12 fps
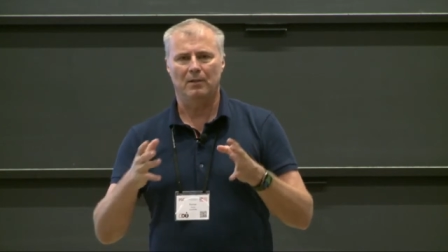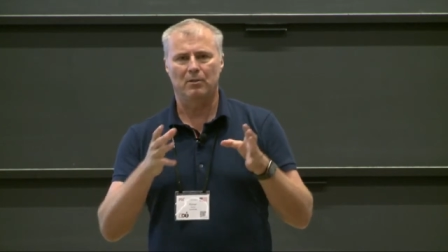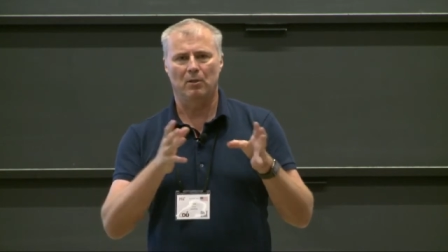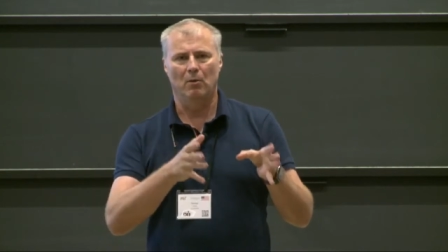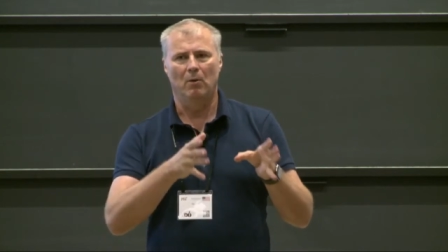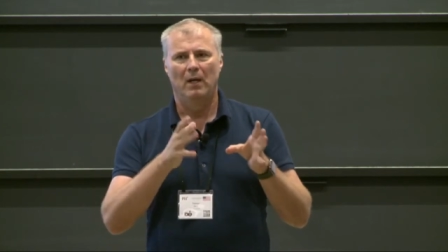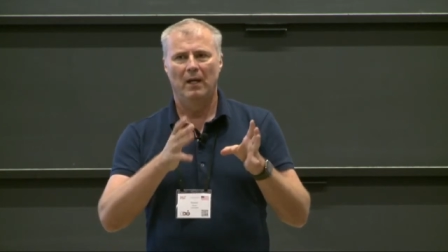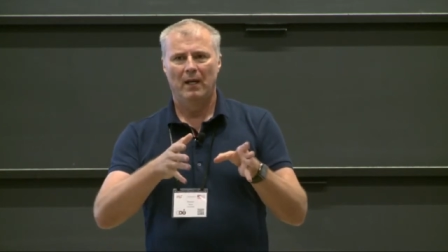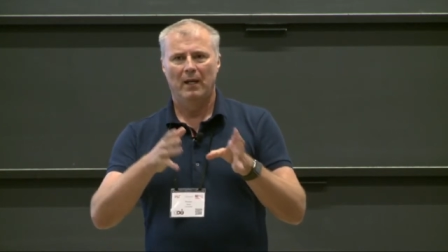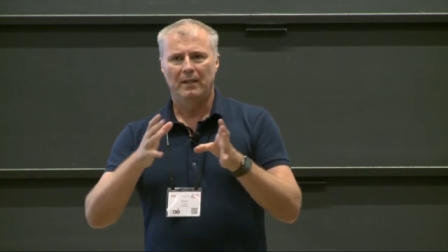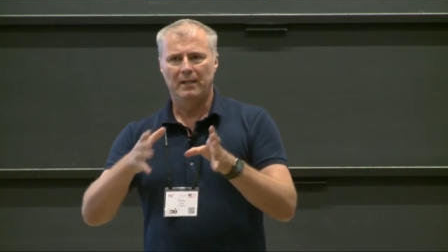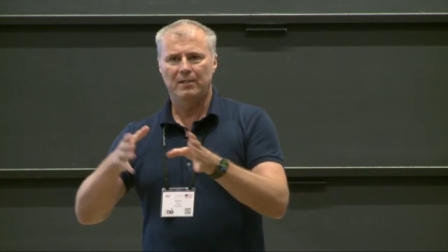So
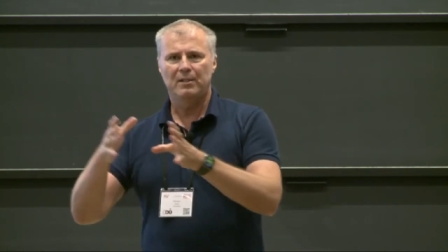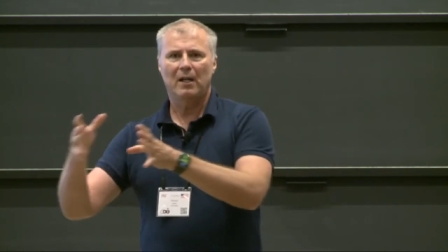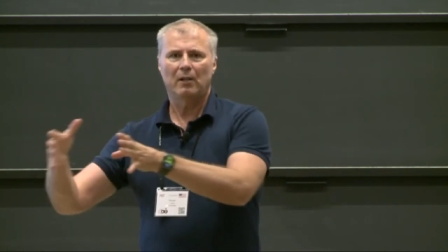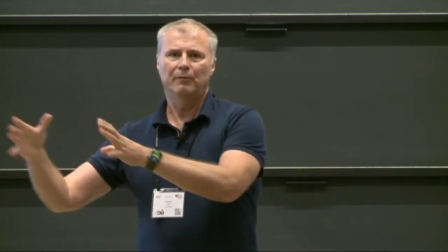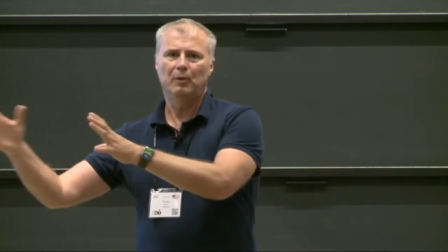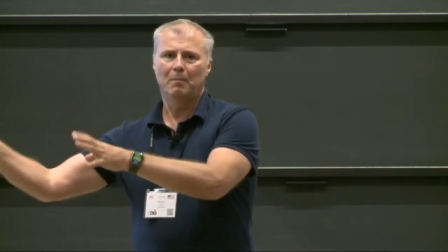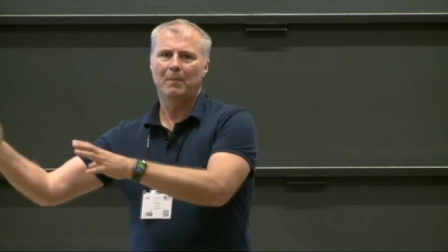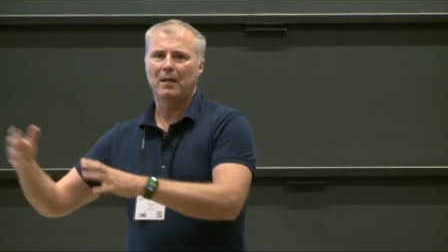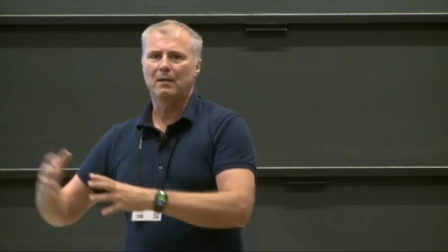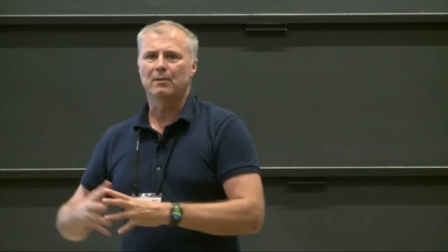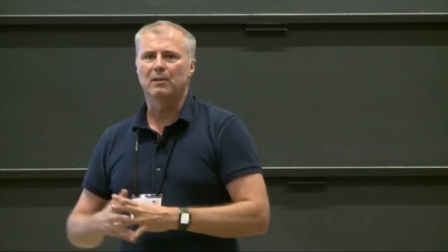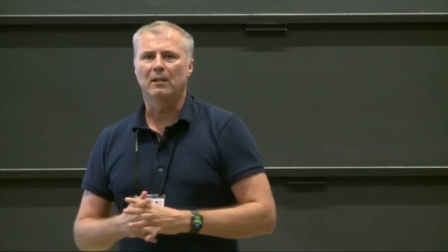these kind of
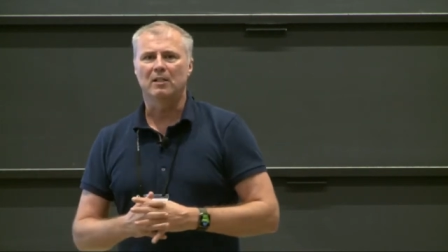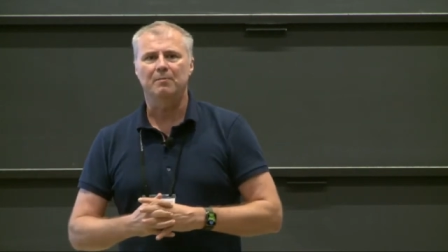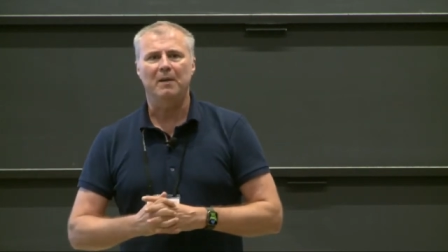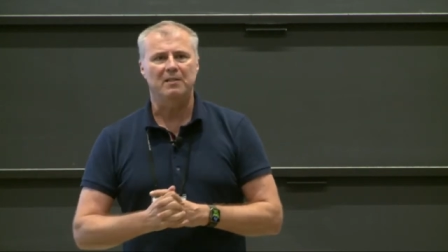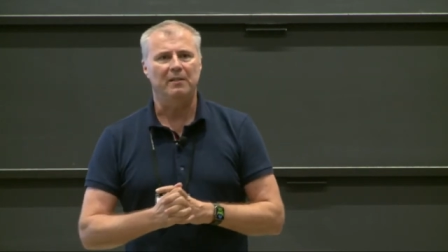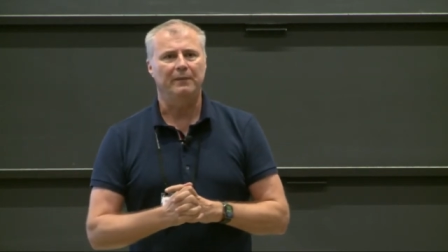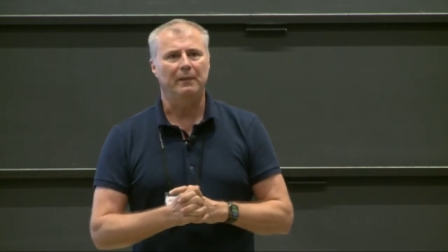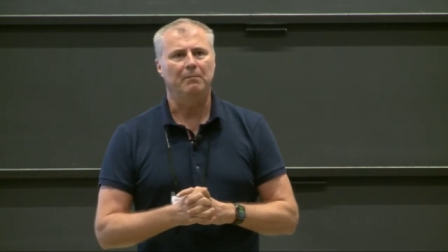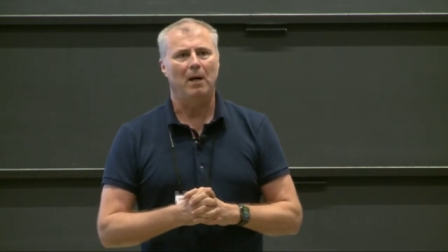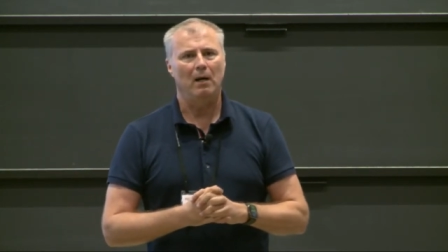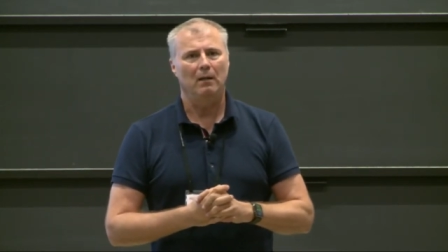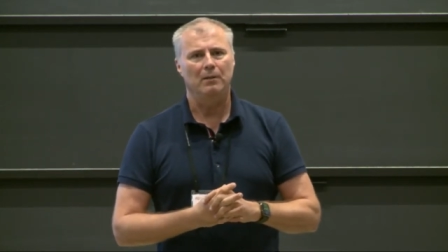domain-specific
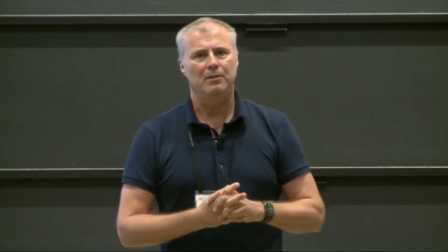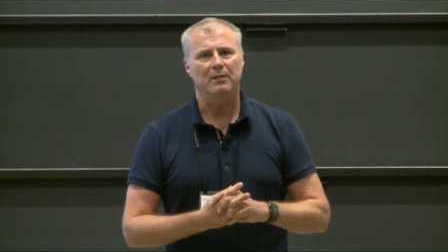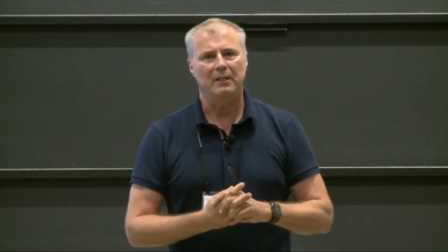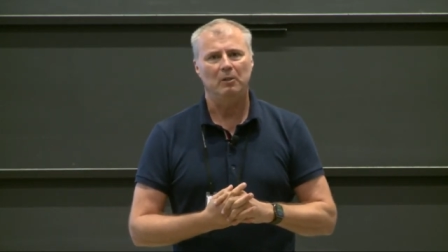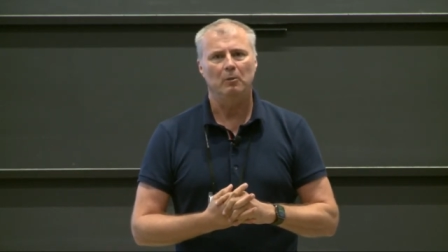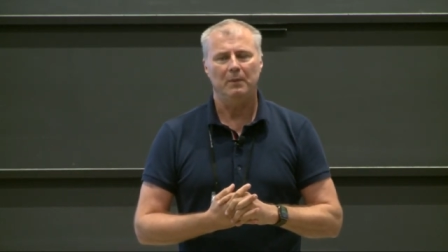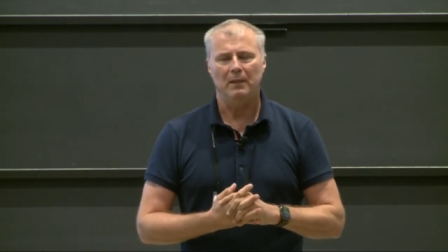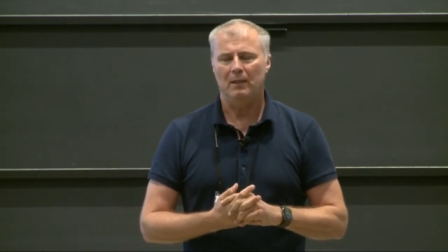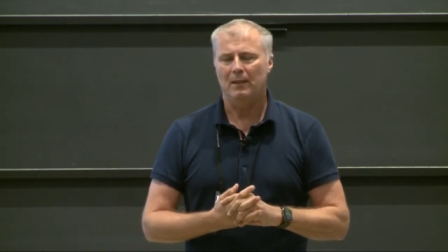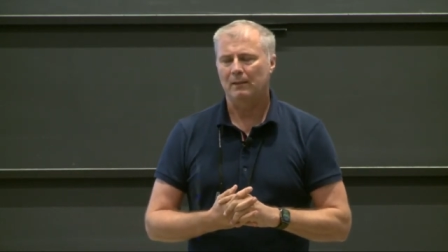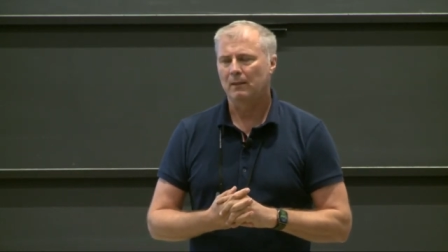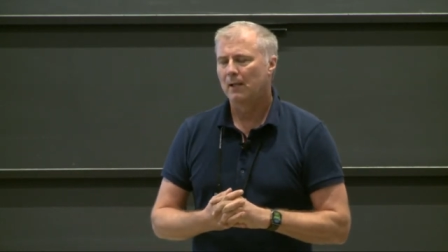models need to be
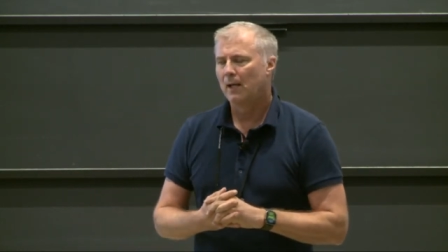there.